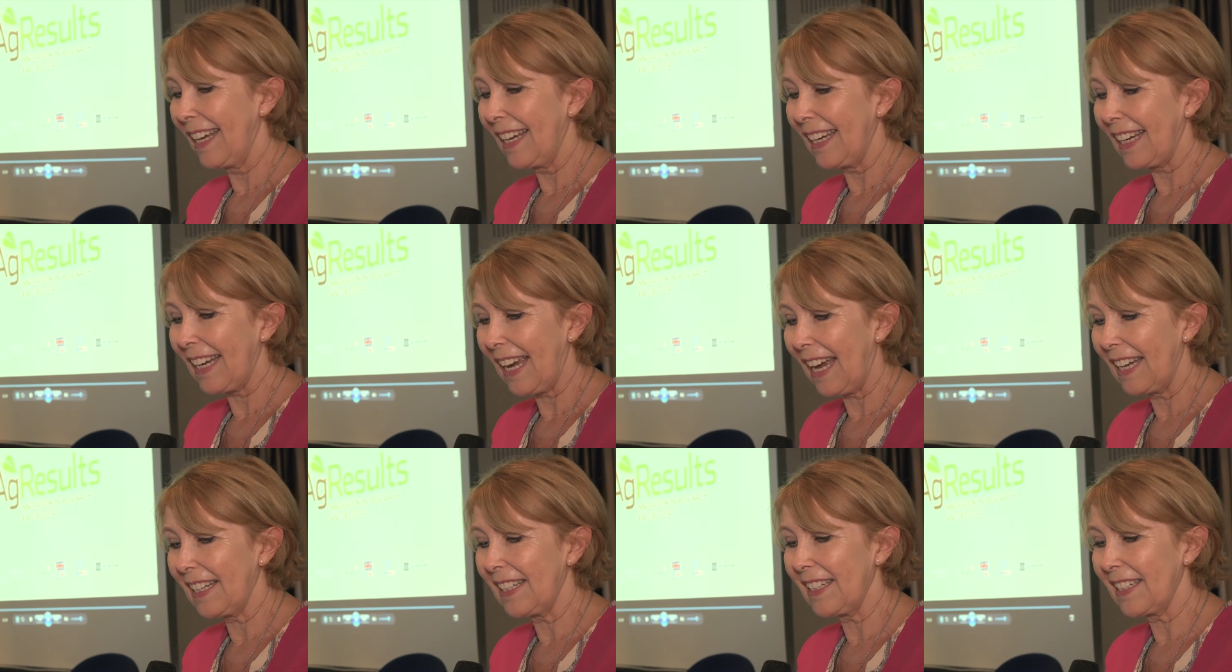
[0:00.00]

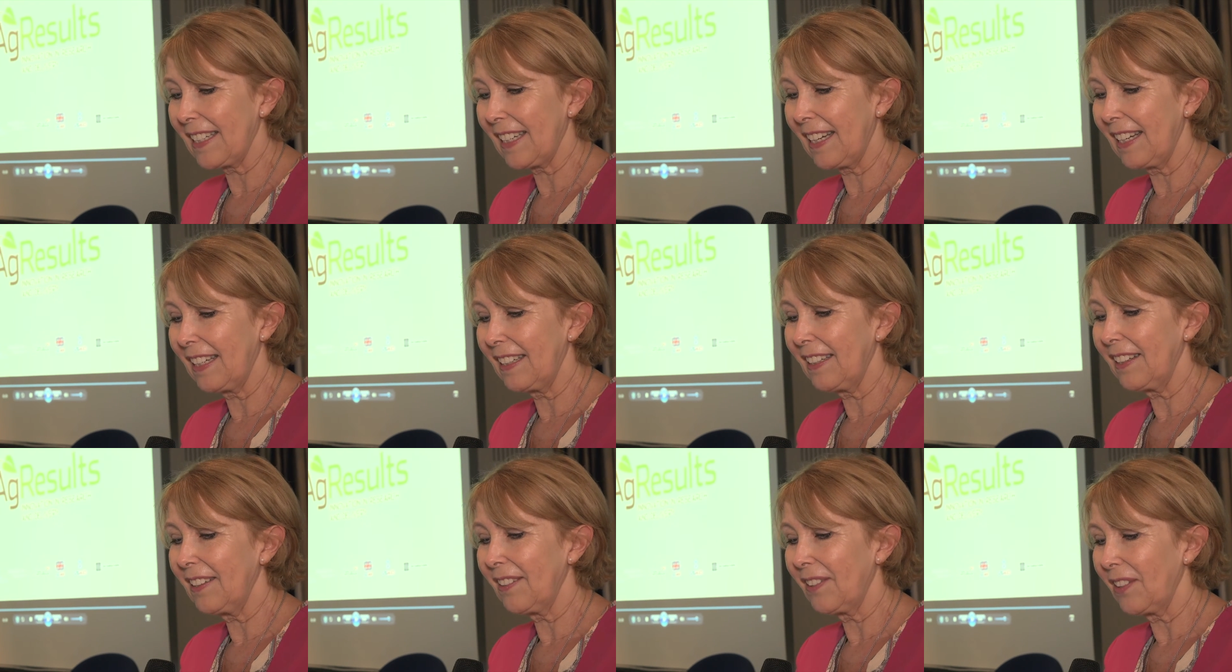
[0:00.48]

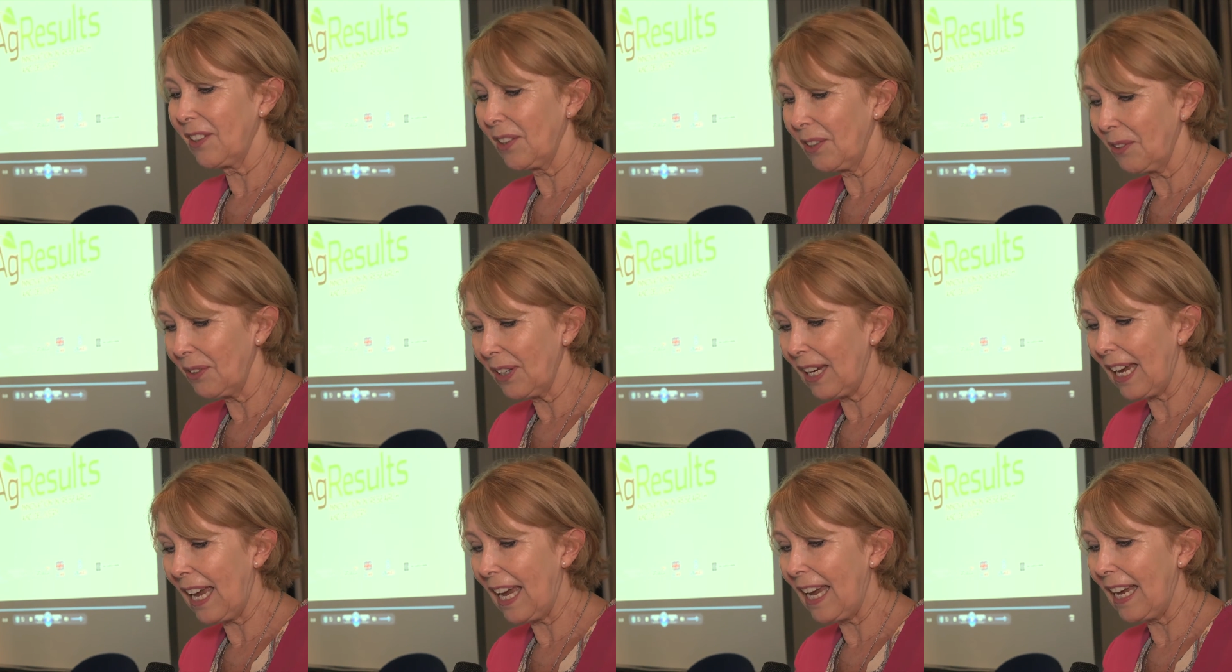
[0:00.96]
Canada, the U
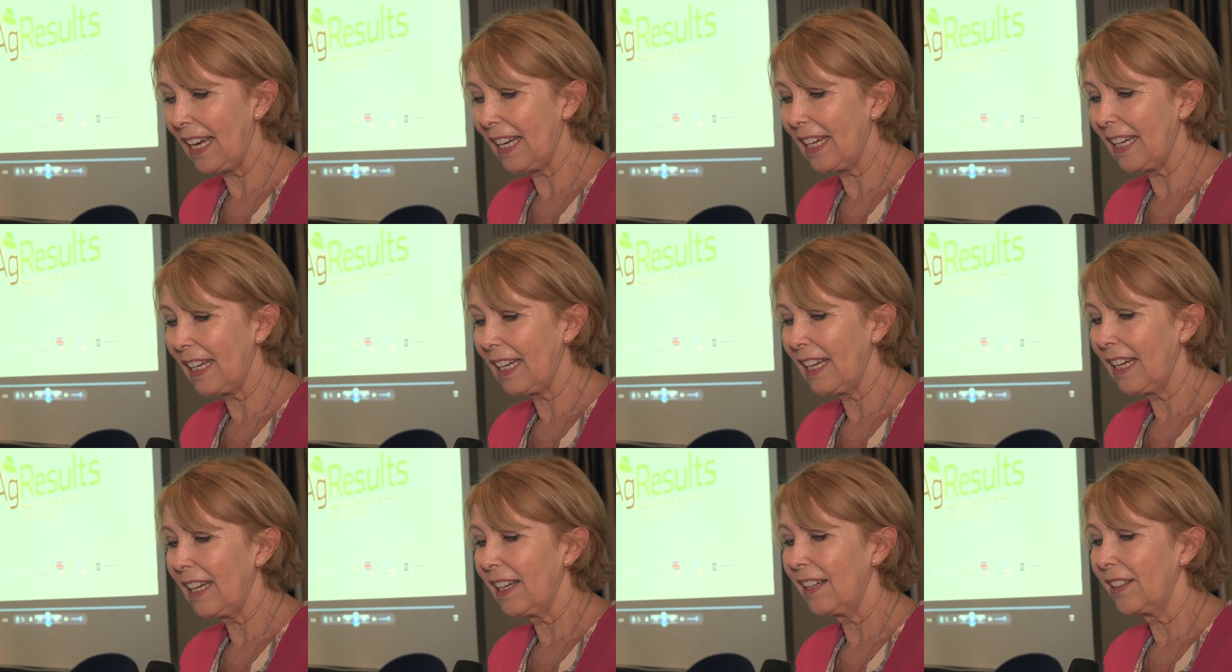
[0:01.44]

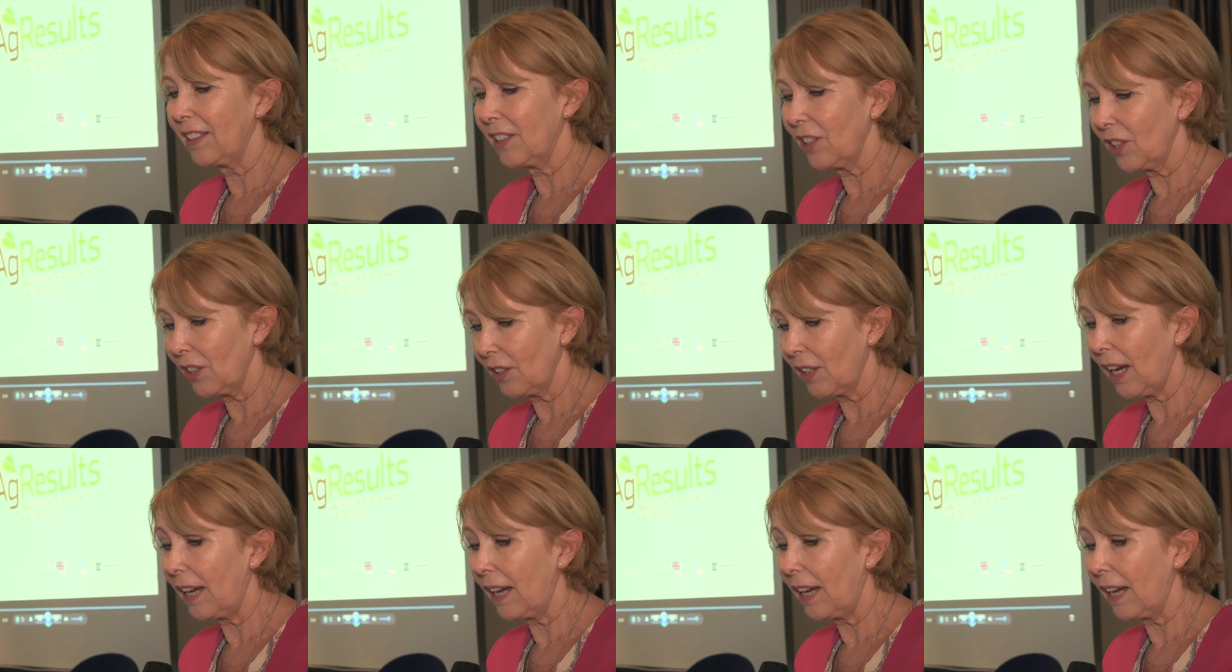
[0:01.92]
K and,